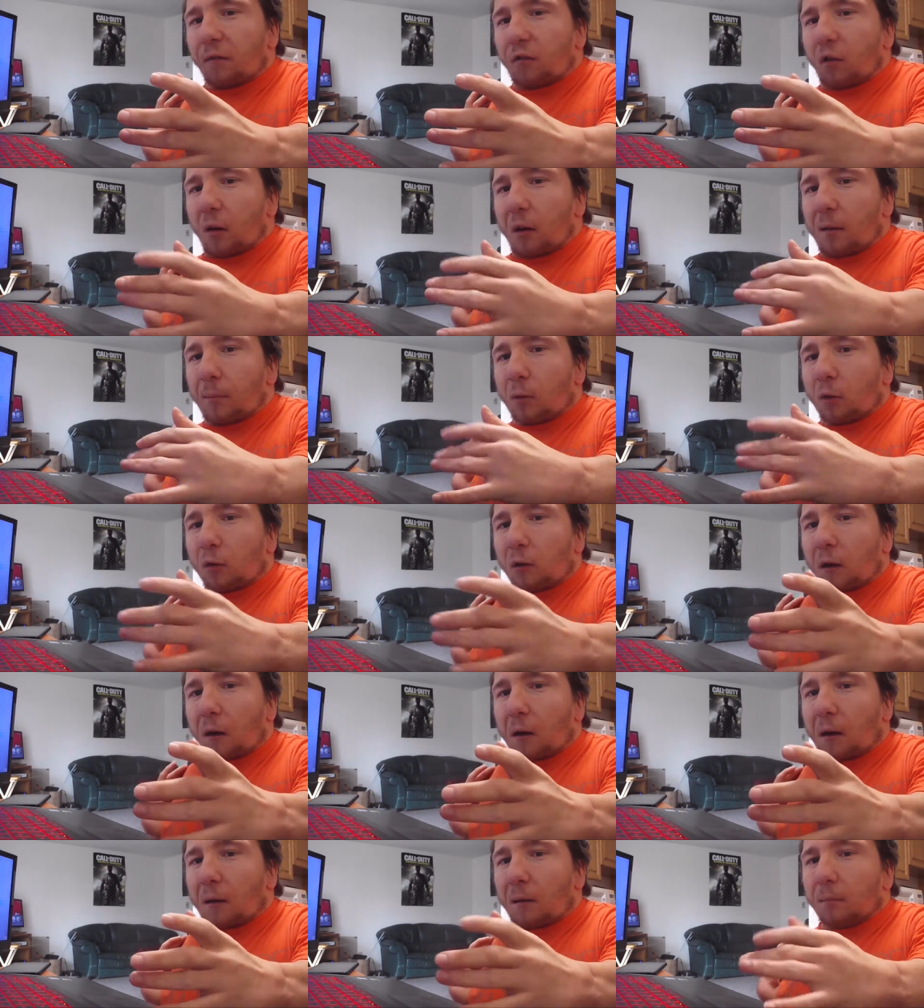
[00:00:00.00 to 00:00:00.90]
in frame or
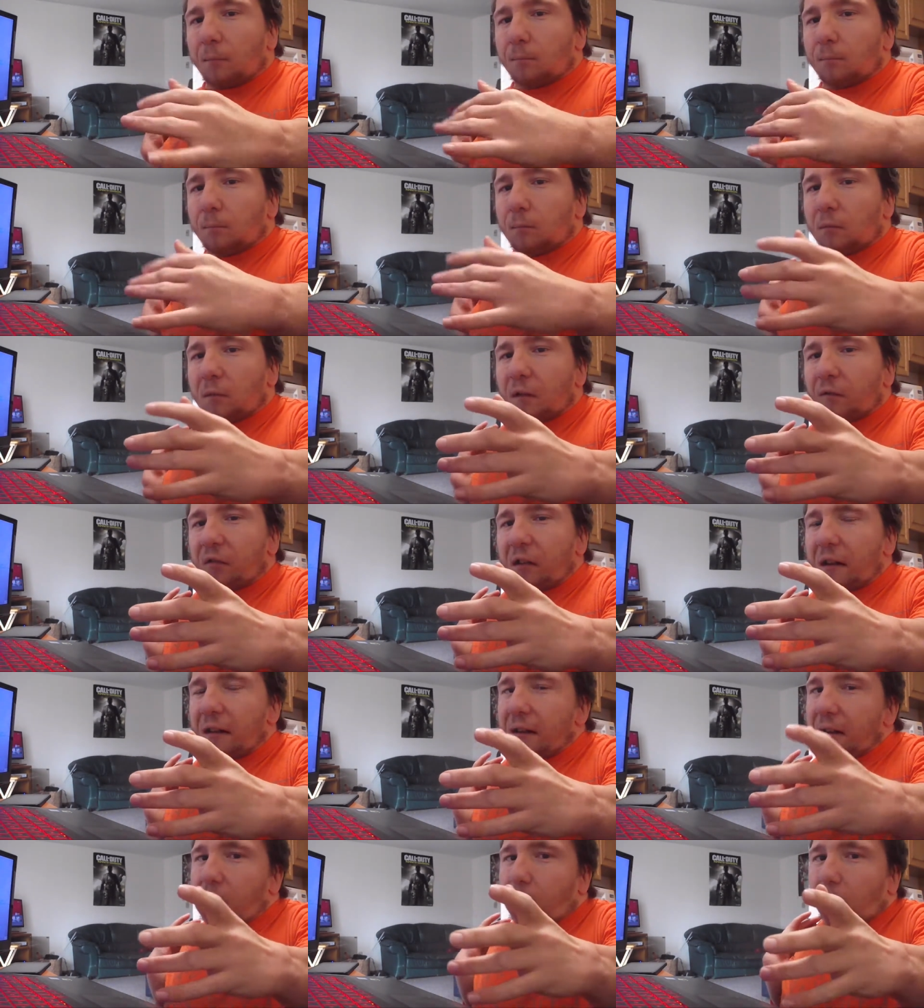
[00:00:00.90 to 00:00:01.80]
not if
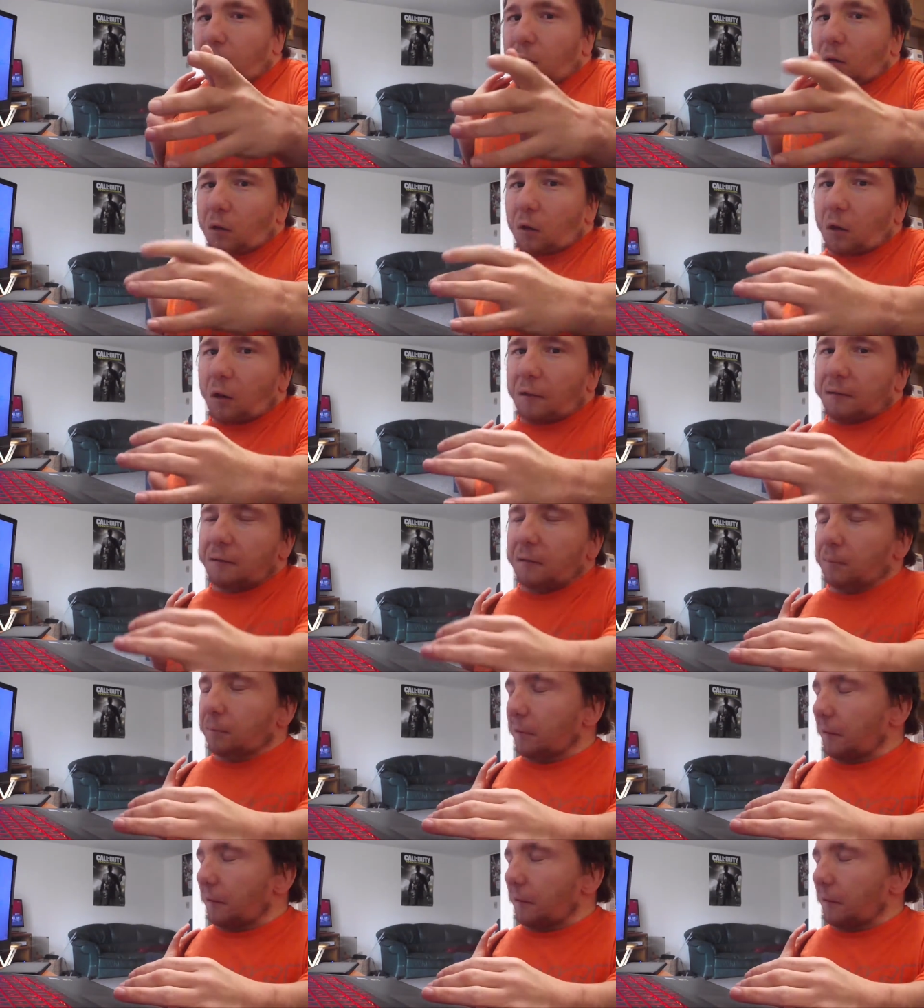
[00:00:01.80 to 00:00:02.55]
I am, awesome.